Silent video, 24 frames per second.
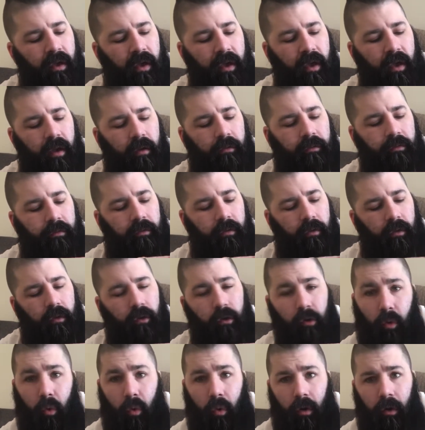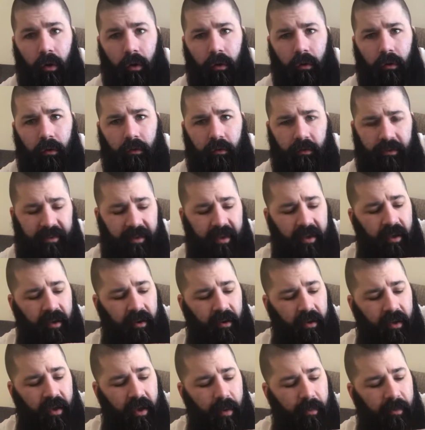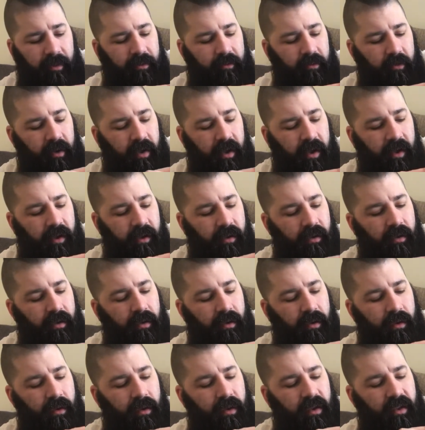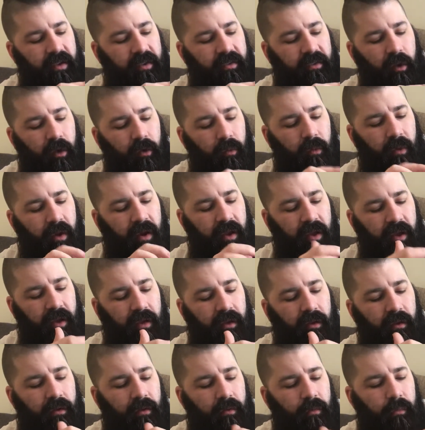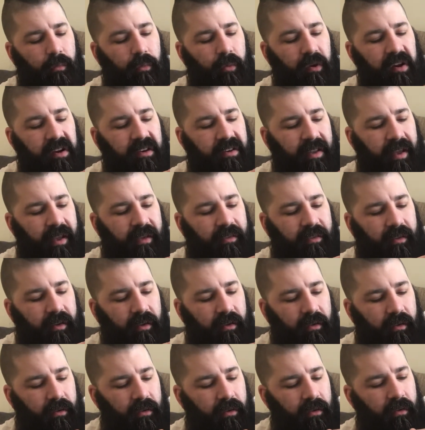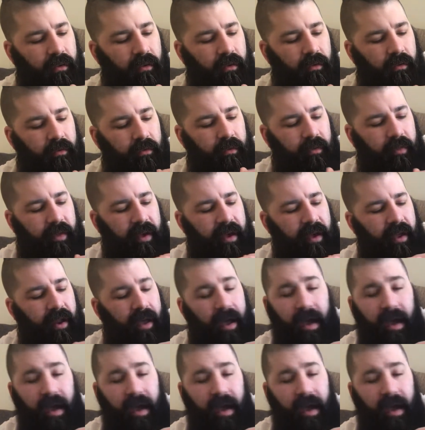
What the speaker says: if your skin chemistry is already predestined for that.